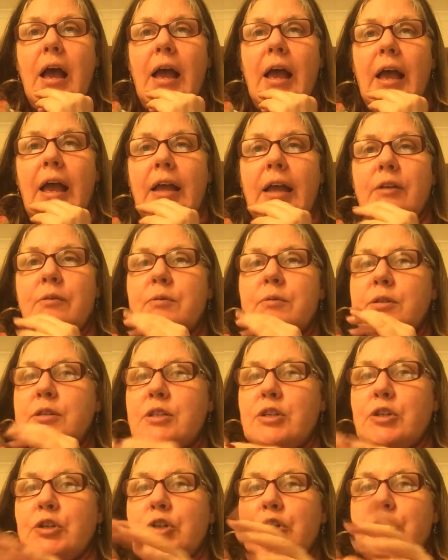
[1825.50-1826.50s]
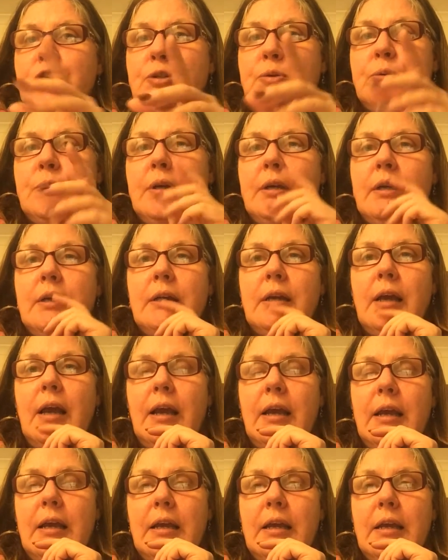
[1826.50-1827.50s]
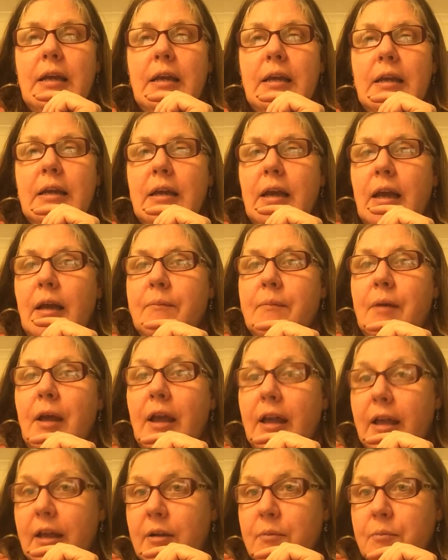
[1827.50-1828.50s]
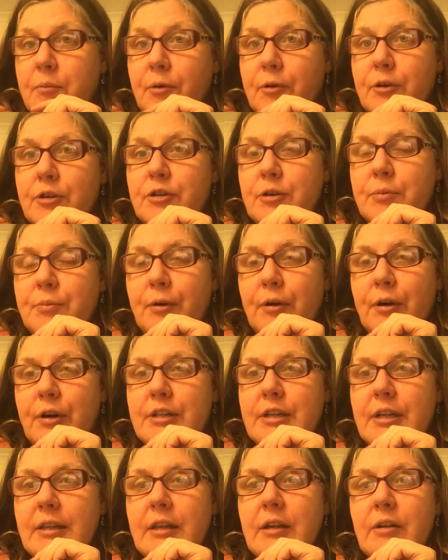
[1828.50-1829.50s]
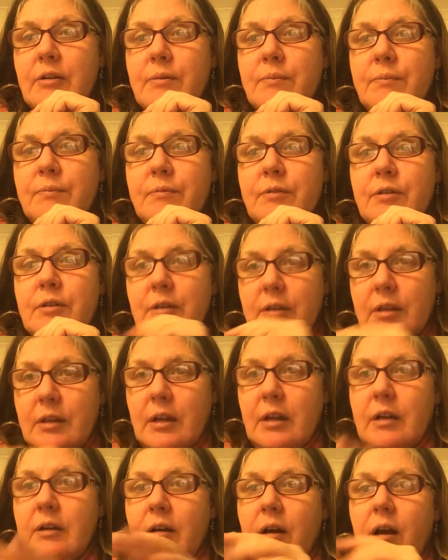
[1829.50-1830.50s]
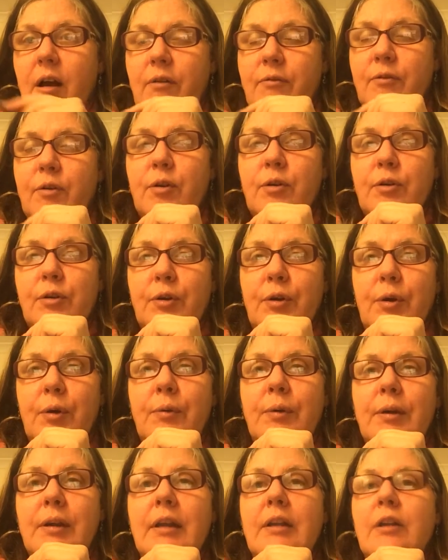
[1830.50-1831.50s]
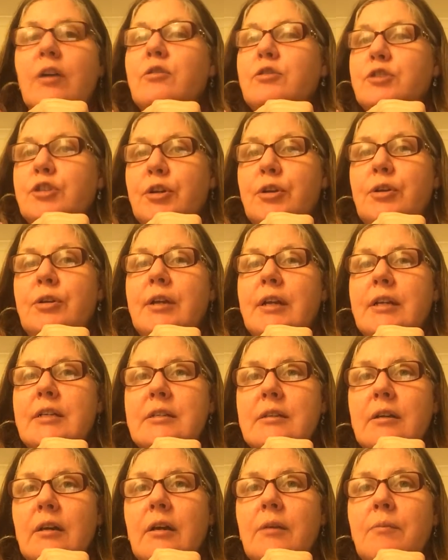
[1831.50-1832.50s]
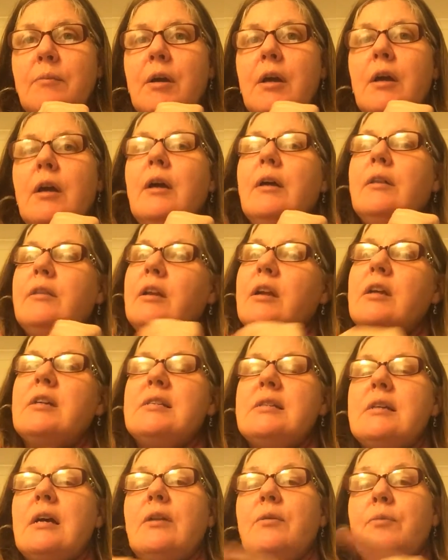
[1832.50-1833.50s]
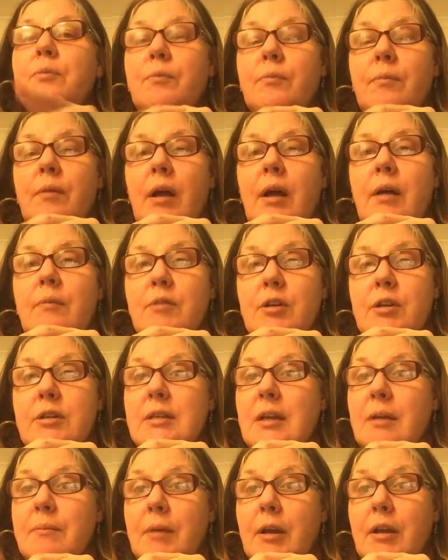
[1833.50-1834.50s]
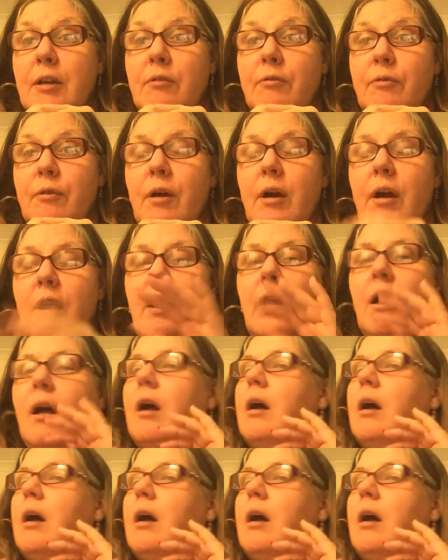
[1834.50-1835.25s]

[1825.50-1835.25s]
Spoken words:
and it was through doing a hand embroidery project that I've got going, and I'll show you next time, that I started using a magnifier.